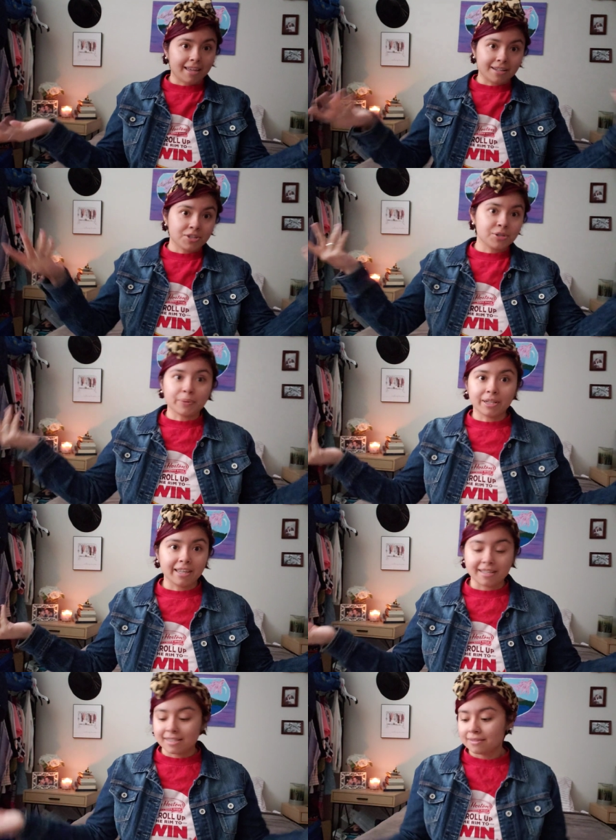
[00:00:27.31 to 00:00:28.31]
that's just where it
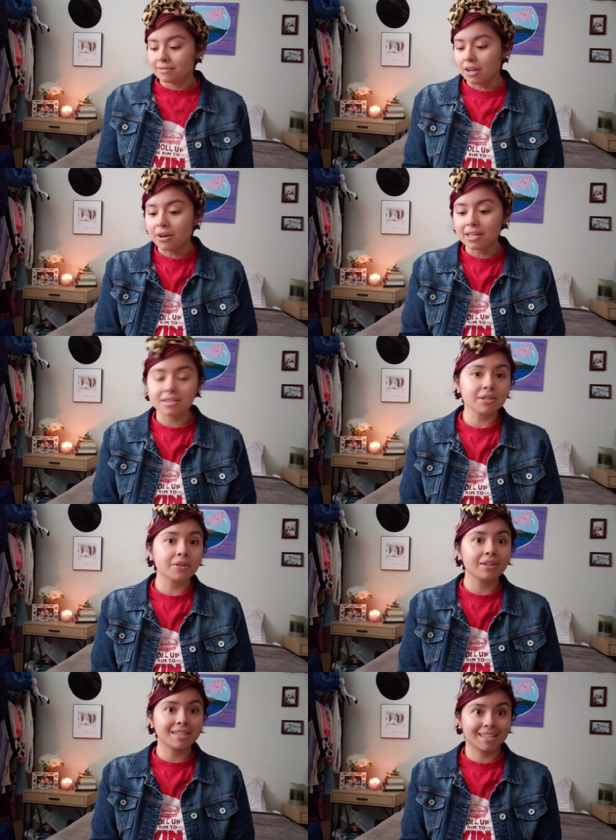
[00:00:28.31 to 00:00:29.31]
lays. All right,
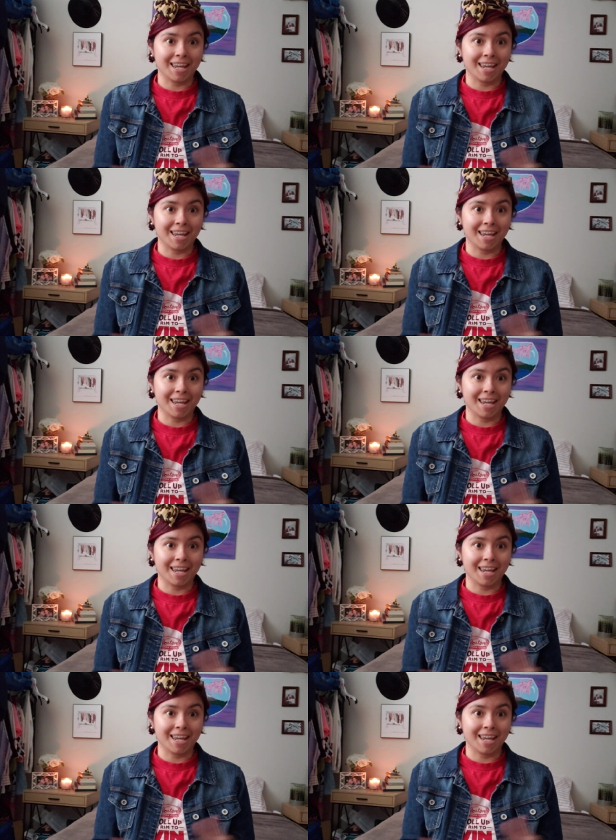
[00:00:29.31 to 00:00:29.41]
so let's